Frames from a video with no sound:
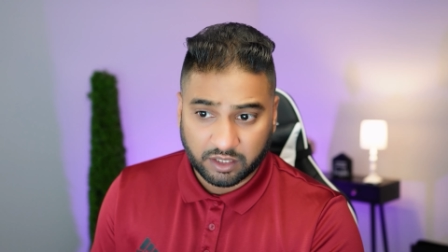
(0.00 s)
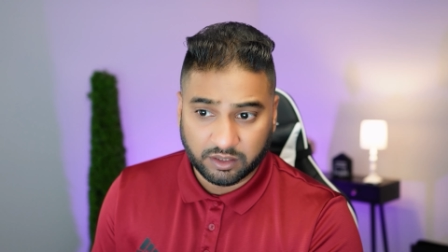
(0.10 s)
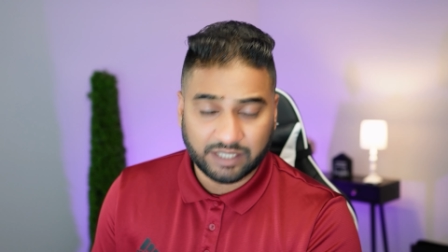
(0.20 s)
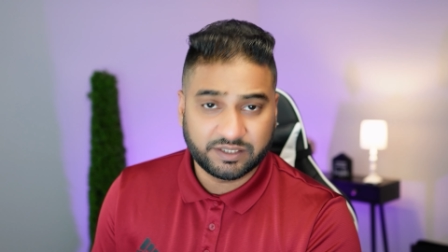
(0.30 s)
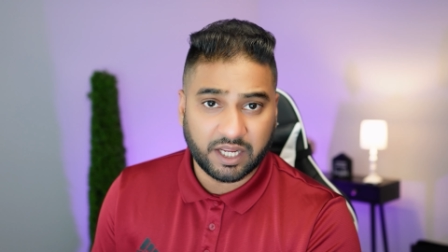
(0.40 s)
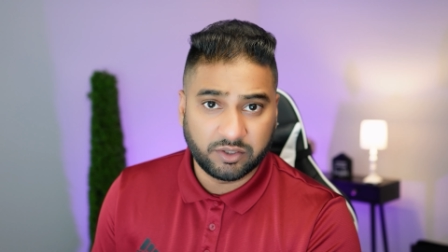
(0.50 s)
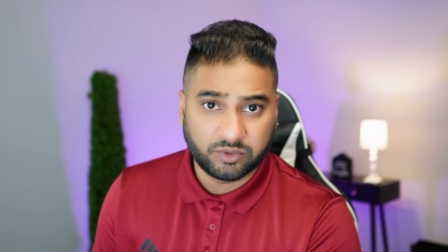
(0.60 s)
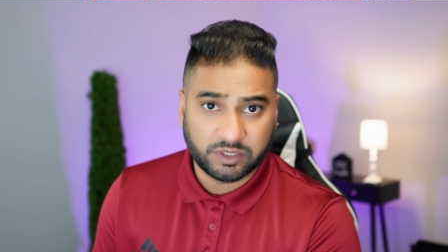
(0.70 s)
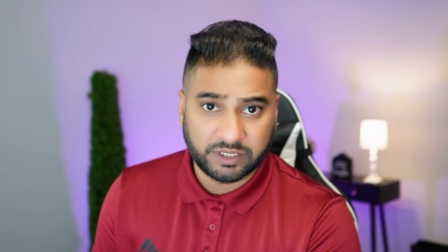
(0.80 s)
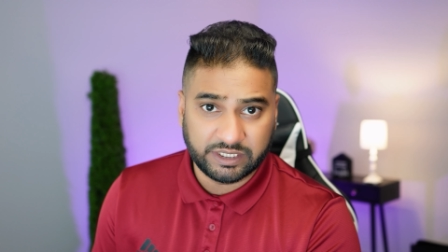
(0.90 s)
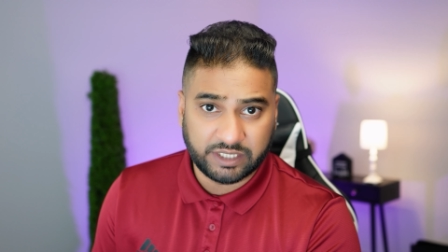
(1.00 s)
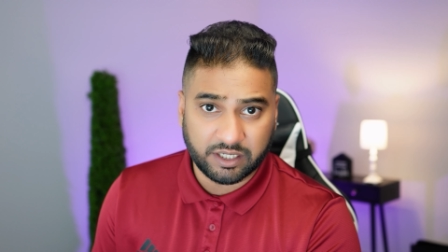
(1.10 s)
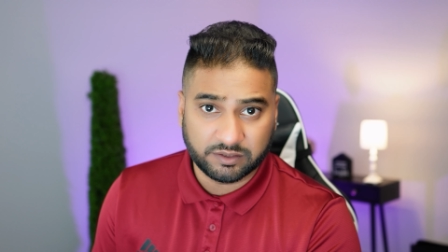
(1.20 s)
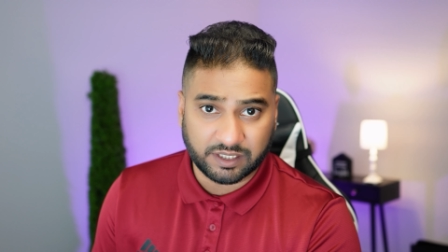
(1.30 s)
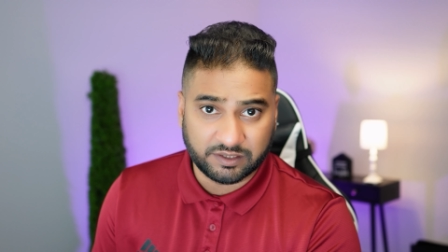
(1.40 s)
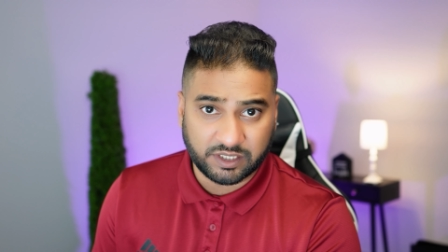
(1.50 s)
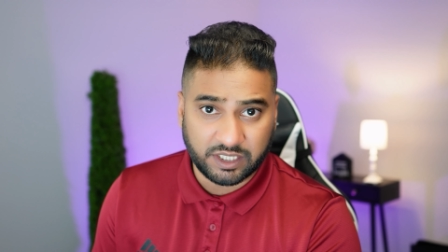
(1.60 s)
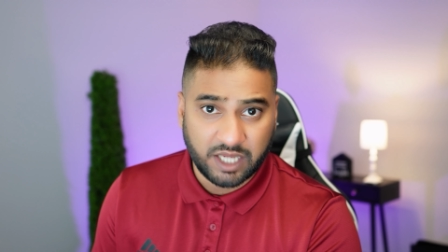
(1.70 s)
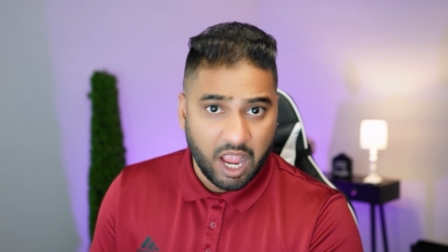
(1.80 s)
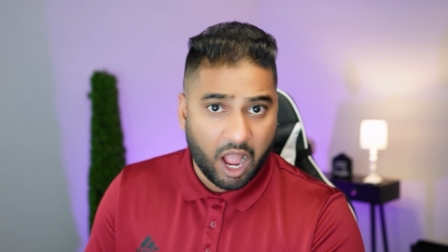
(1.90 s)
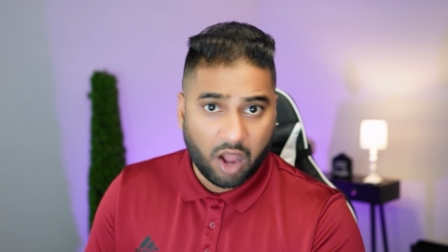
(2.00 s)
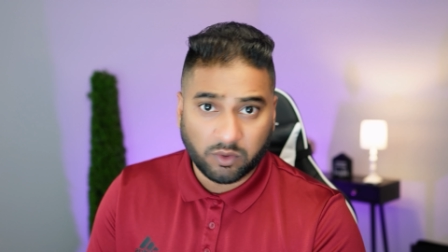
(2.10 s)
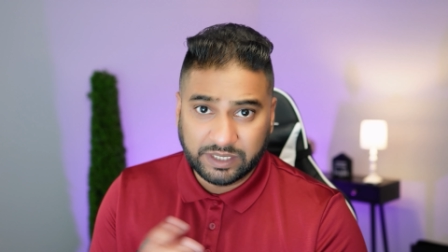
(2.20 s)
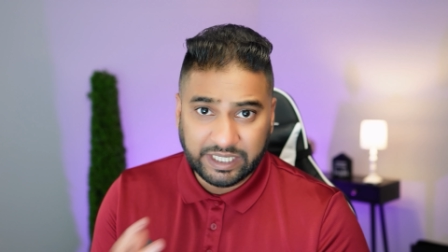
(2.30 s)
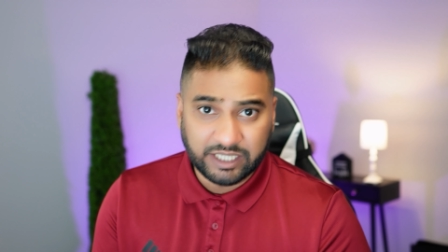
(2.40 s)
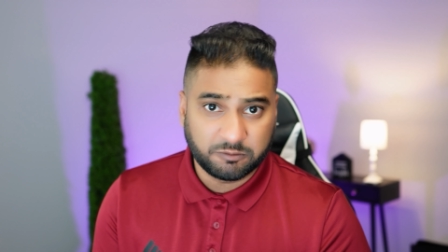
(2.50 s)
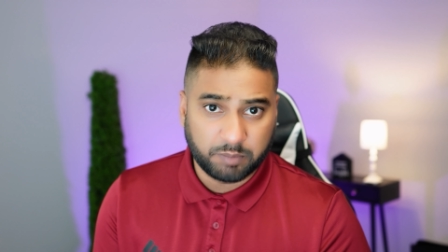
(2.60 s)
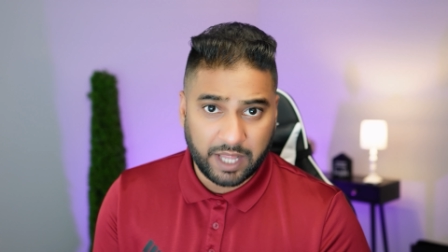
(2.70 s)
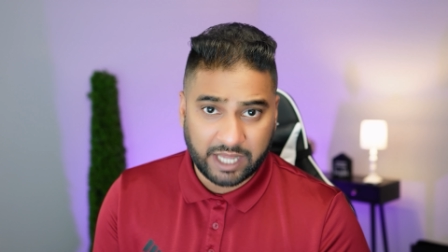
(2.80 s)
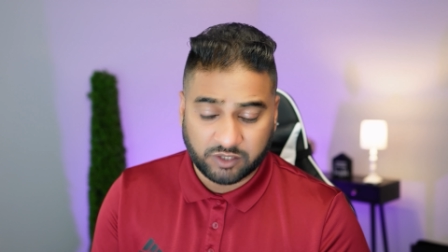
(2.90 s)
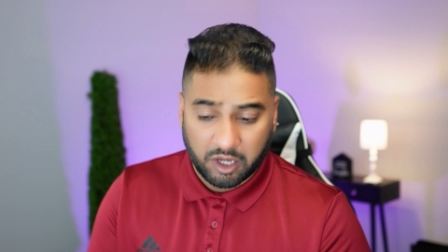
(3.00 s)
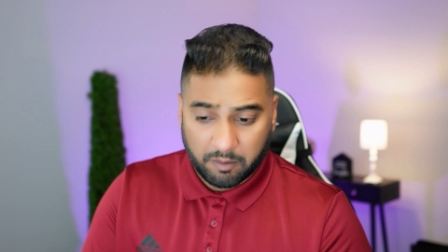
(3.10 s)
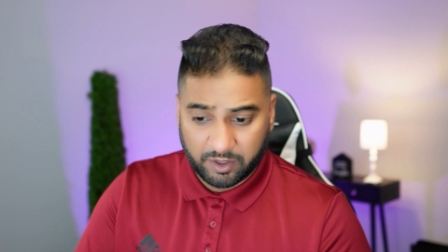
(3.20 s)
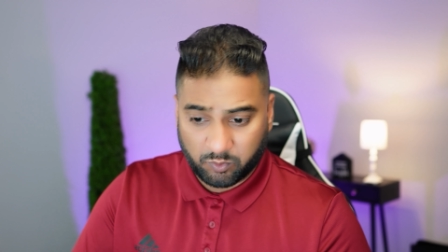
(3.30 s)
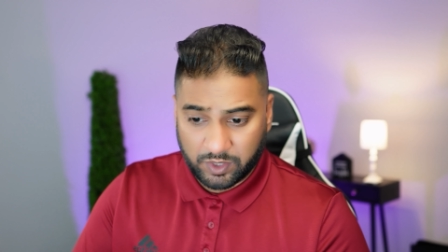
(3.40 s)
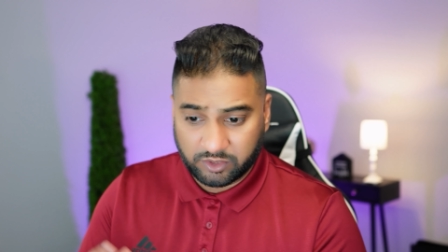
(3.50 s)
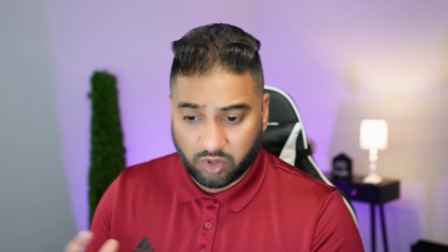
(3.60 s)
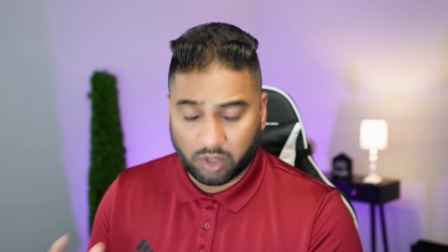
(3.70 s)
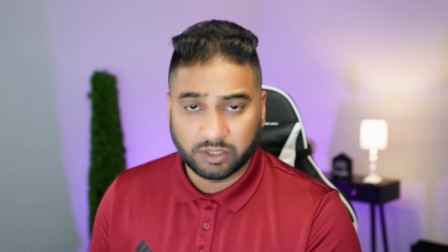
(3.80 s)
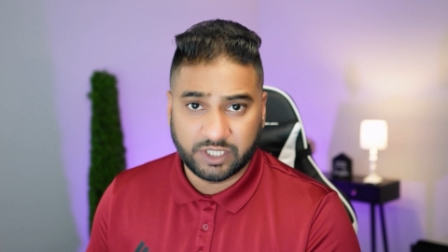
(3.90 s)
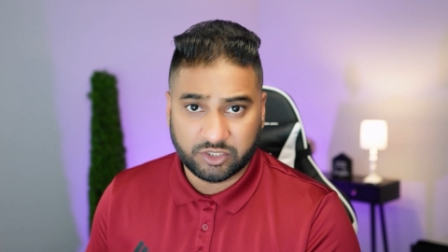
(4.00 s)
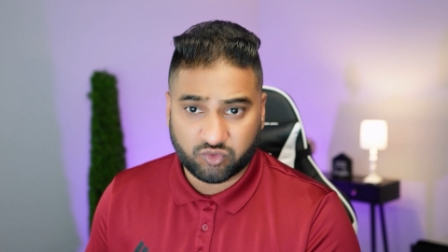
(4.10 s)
let's get into the details and see how these plans between Donald J.